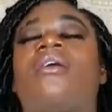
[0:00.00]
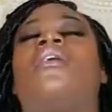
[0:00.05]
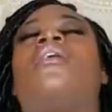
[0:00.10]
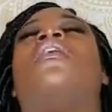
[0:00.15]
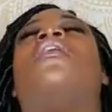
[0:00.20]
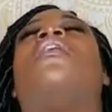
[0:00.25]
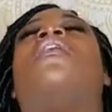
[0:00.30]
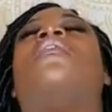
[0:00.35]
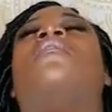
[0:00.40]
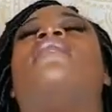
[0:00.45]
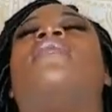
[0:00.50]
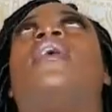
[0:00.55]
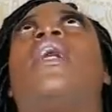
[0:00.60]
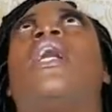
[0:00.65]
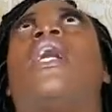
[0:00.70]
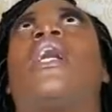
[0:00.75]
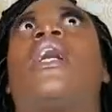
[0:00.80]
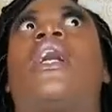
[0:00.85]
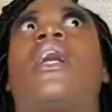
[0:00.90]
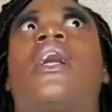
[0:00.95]
Oh
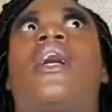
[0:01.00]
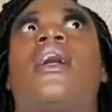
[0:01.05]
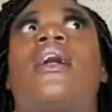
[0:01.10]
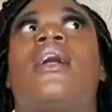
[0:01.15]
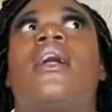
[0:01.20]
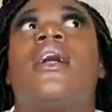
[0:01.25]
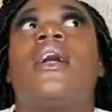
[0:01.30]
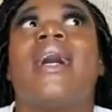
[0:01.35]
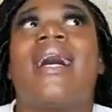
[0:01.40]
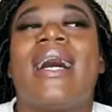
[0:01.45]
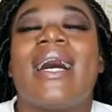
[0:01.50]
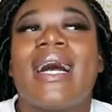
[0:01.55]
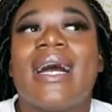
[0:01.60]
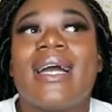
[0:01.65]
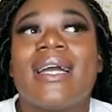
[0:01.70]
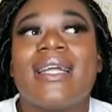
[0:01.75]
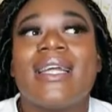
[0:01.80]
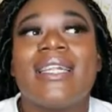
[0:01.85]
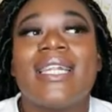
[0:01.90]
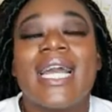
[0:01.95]
my
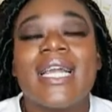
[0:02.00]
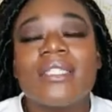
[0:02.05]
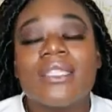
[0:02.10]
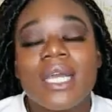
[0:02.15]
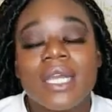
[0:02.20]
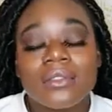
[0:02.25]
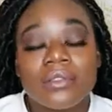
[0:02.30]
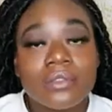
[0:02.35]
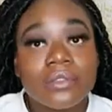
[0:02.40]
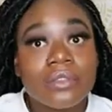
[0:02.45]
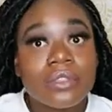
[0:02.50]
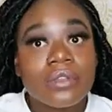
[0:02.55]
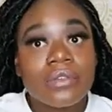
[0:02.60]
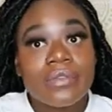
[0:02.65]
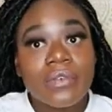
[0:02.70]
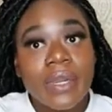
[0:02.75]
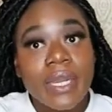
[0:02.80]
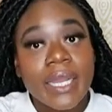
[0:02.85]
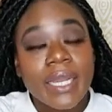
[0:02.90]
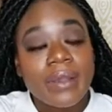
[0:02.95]
God. And that tattoo took
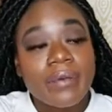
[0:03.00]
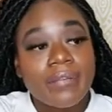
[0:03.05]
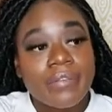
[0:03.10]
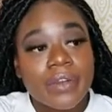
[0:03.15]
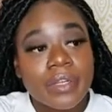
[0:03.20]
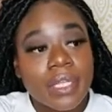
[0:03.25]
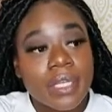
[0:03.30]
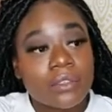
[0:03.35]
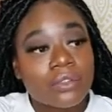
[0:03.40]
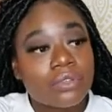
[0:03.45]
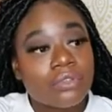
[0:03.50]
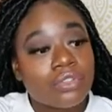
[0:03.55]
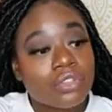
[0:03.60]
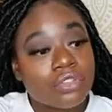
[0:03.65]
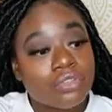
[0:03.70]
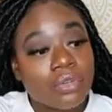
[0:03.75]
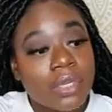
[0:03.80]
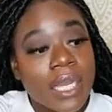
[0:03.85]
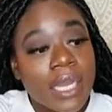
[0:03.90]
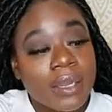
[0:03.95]
forever, like 2 to
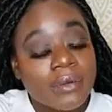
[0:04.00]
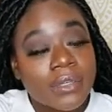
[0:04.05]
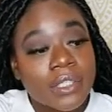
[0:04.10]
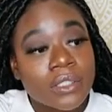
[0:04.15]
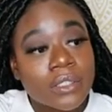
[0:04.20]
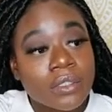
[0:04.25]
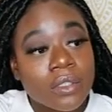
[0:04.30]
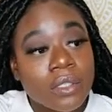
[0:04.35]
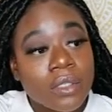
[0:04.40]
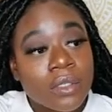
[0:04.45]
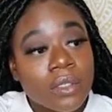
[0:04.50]
3 hours.